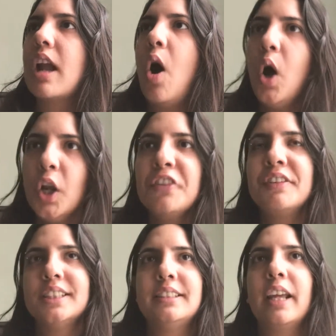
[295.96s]
all of
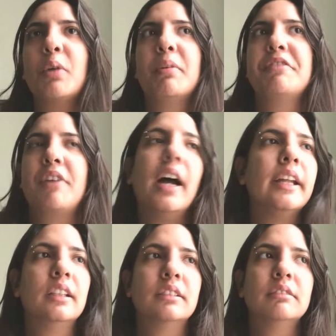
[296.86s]
us think we're fine.
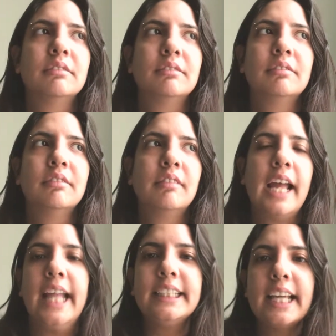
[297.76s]

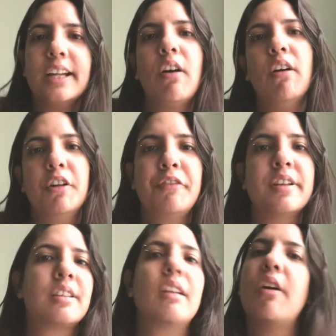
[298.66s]
And yet all of
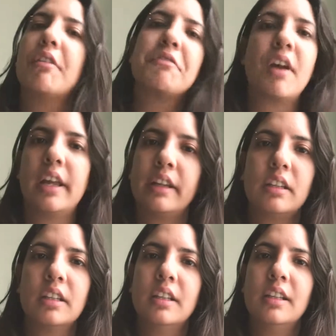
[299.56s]
us are not fine.
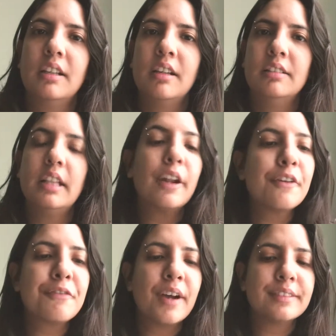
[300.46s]
None
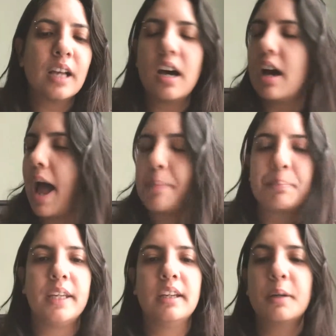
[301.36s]
of us are
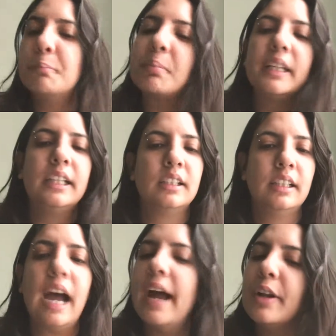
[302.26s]
happy completely.
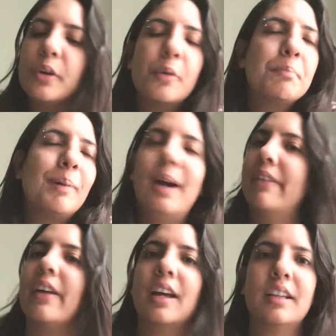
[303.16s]
I don't buy
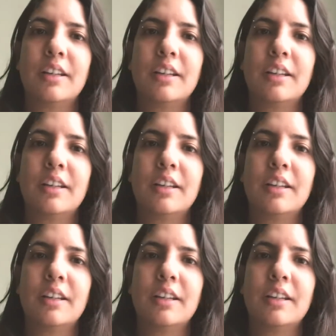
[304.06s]
that,